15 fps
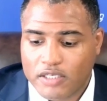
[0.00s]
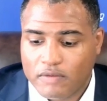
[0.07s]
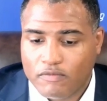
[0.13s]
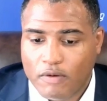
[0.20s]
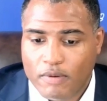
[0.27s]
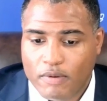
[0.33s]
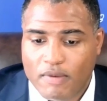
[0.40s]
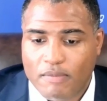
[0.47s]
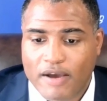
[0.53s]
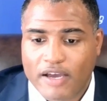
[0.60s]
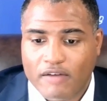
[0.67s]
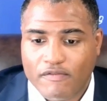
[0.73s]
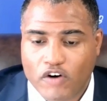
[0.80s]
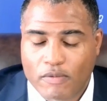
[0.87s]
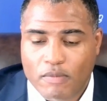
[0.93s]
And what we mean by
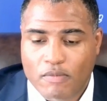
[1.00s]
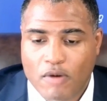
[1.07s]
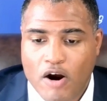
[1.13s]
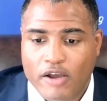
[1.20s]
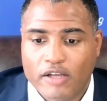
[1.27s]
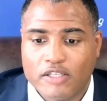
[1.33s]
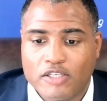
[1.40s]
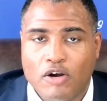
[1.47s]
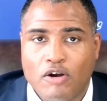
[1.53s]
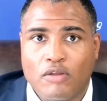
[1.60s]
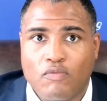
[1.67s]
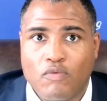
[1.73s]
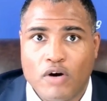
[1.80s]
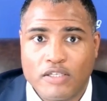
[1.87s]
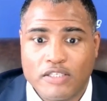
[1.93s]
confirming markets are
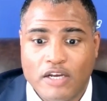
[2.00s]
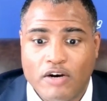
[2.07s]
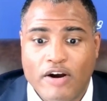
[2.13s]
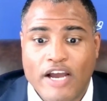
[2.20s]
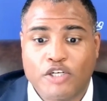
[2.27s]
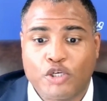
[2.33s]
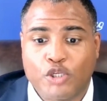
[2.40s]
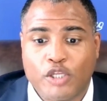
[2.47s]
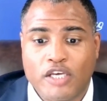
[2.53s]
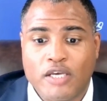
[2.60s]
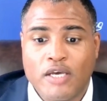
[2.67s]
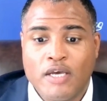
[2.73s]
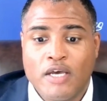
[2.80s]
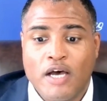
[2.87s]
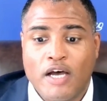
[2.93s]
the ones that are
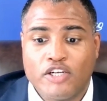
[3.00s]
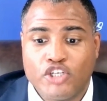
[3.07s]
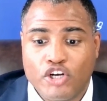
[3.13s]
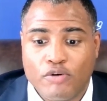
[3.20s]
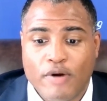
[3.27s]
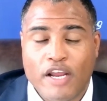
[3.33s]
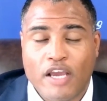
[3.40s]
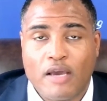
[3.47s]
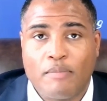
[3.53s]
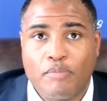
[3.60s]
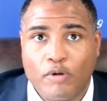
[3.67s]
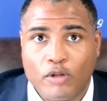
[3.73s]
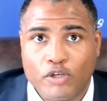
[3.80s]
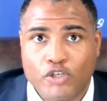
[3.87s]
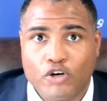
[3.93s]
actually generating a
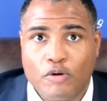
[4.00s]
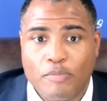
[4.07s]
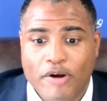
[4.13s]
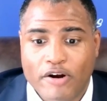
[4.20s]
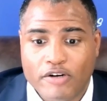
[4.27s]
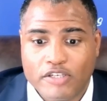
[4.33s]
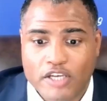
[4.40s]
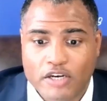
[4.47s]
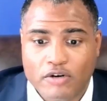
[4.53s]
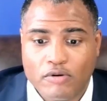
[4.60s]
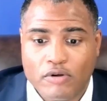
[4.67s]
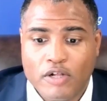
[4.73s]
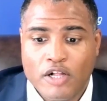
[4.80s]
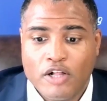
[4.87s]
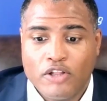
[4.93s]
bullish or bearish
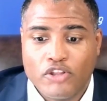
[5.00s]
signal.